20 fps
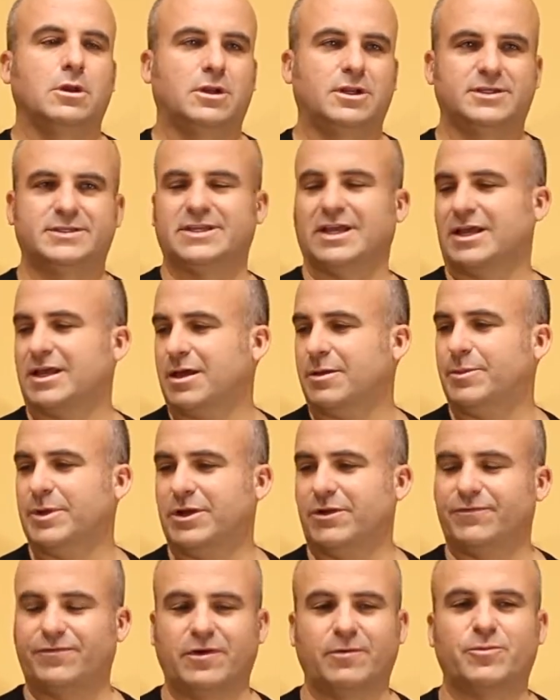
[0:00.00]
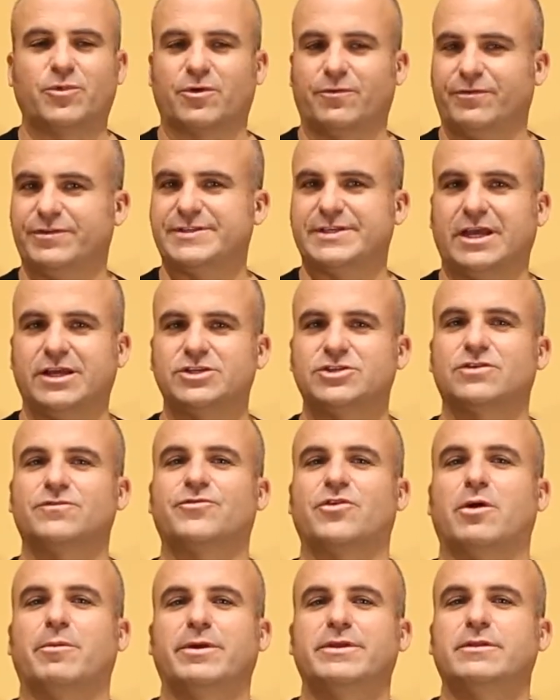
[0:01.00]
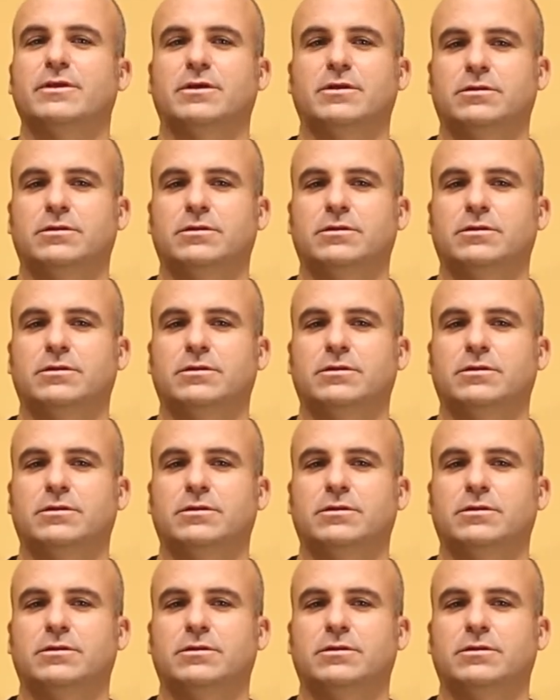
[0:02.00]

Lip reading: Let's take a bit of improvisation from it.